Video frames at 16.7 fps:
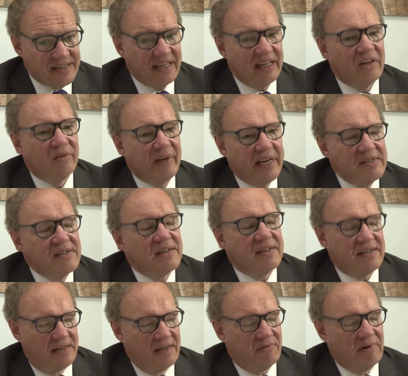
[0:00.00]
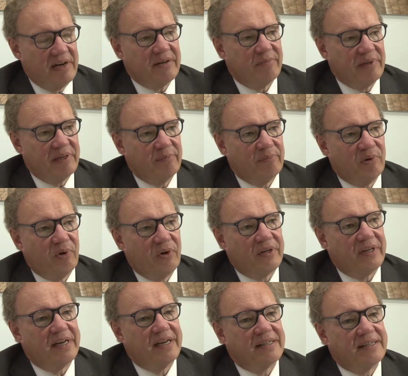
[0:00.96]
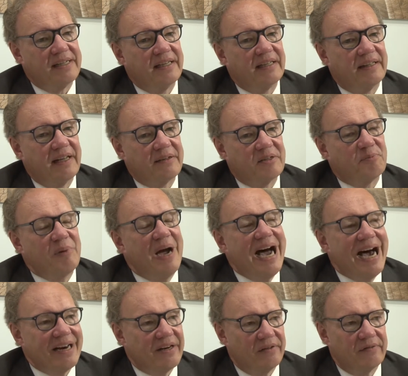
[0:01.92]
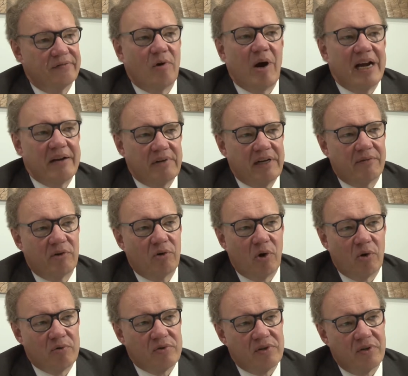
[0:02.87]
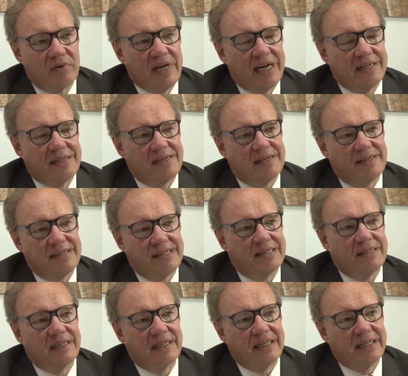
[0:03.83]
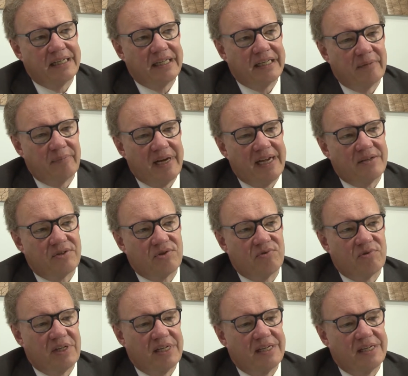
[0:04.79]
think innovation is incredibly important, and I think that's part of why we have grown so nicely in, in, in the past two